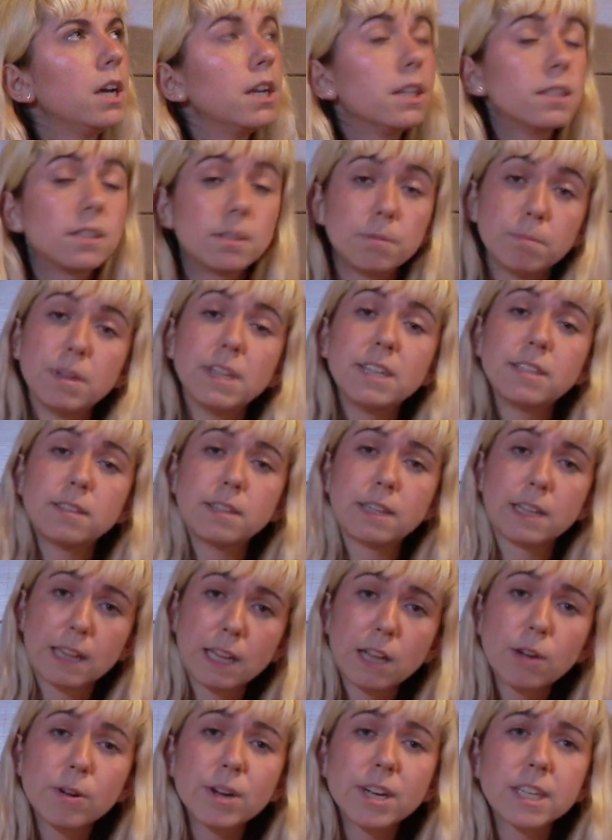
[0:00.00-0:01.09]
simplistic
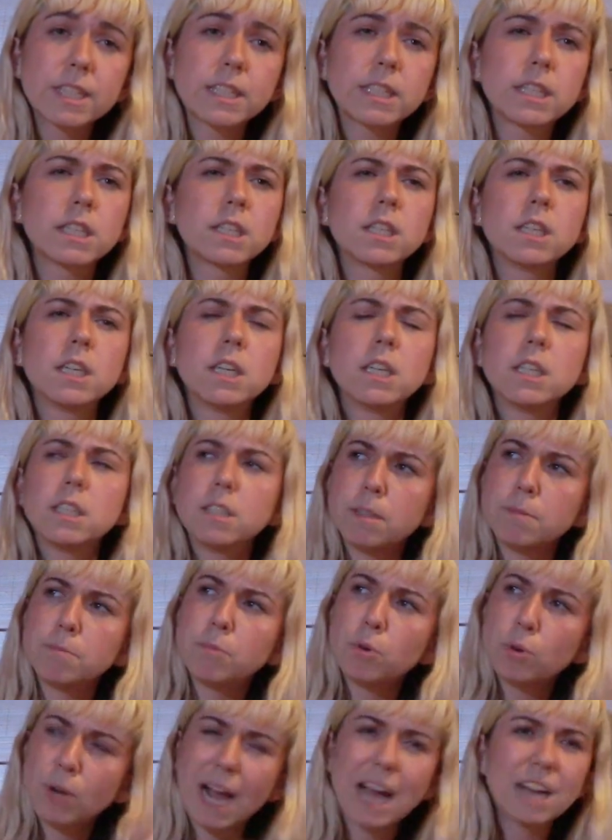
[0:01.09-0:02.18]
lyrics and
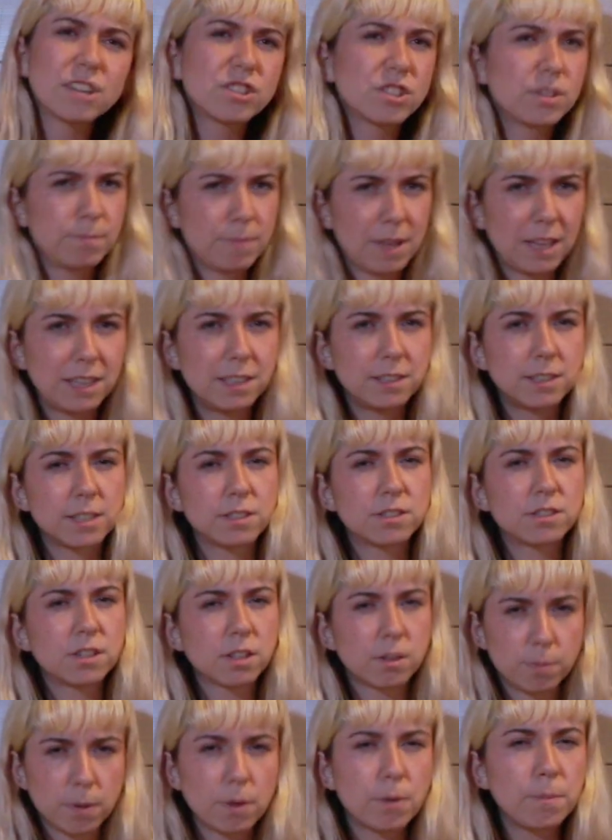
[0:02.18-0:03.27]
simple catchy melodies that
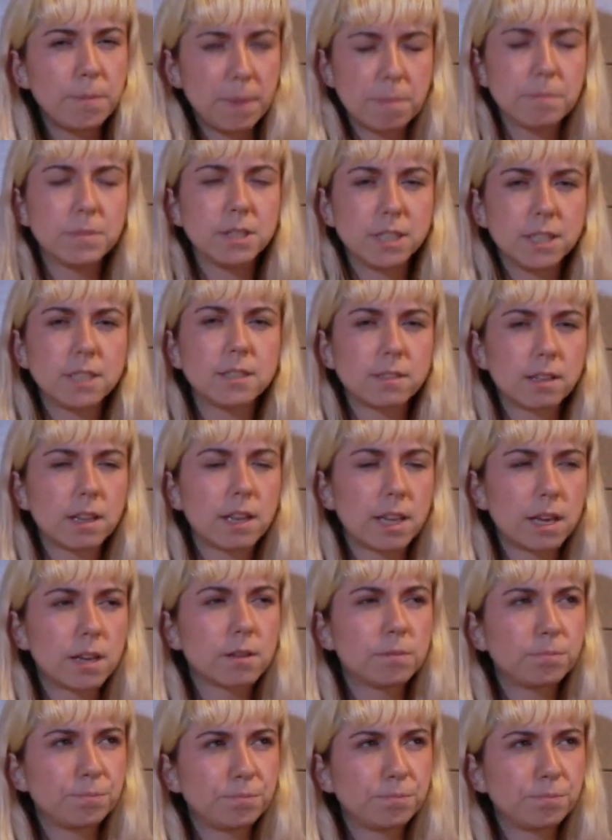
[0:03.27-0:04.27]
could be remembered easily.